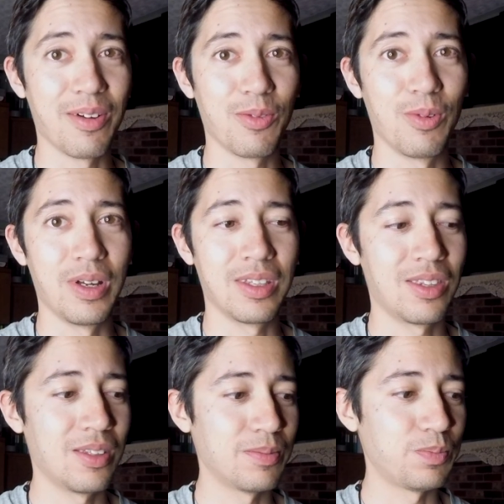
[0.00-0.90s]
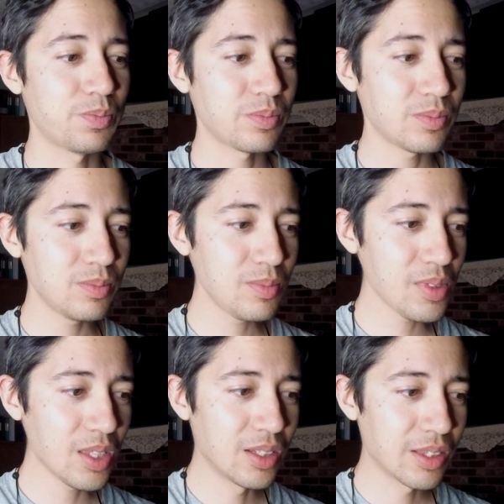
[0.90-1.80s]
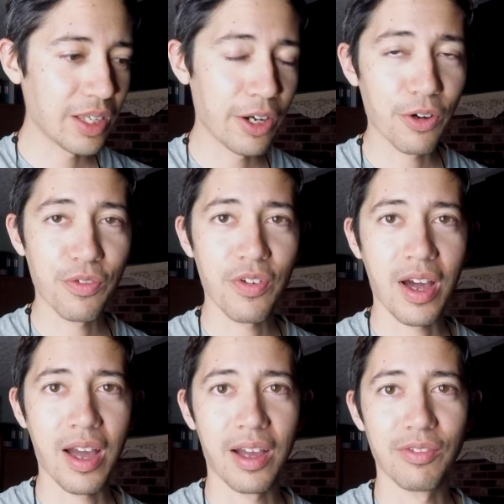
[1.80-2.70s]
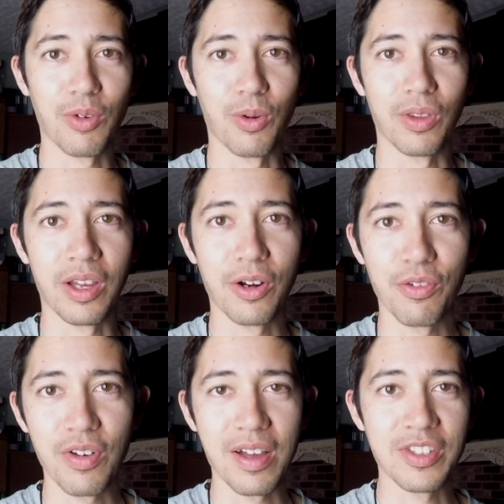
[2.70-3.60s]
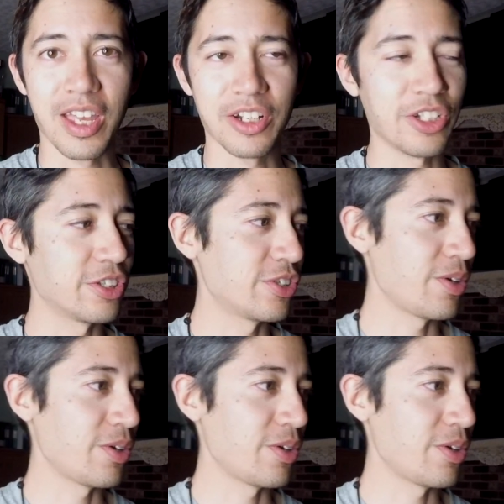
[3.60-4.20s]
with the Hero 5 or the Hero 5 session, so